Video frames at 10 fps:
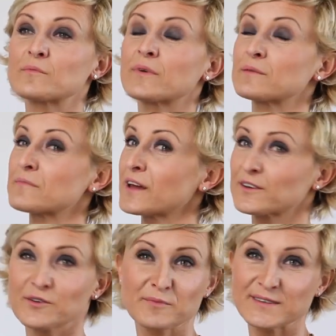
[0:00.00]
But make
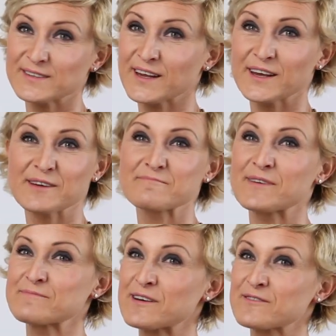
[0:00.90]
no mistake,
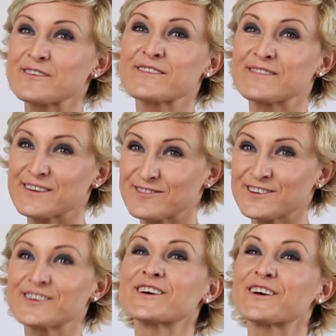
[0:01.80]
my mouth never